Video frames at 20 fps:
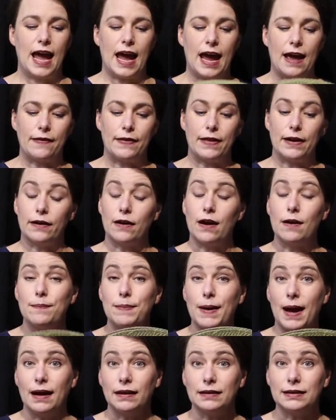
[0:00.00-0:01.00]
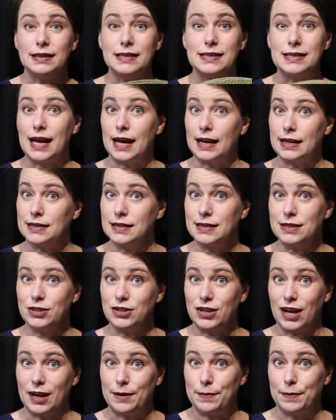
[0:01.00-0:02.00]
and they're about the size and
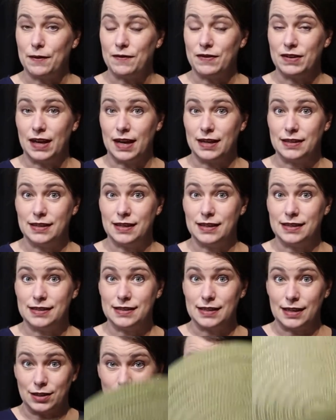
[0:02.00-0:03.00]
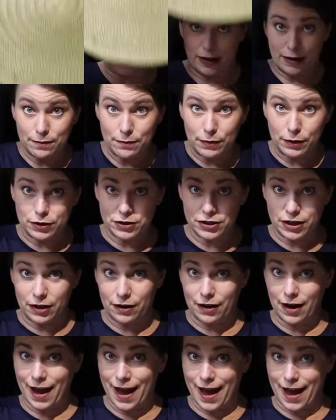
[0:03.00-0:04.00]
shape of an 18th century
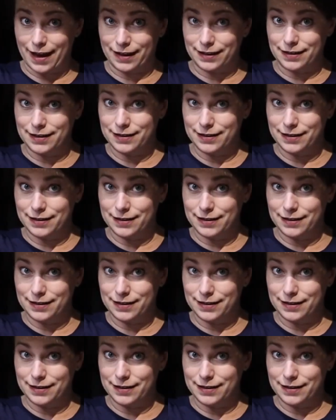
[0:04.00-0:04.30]
bergère hat.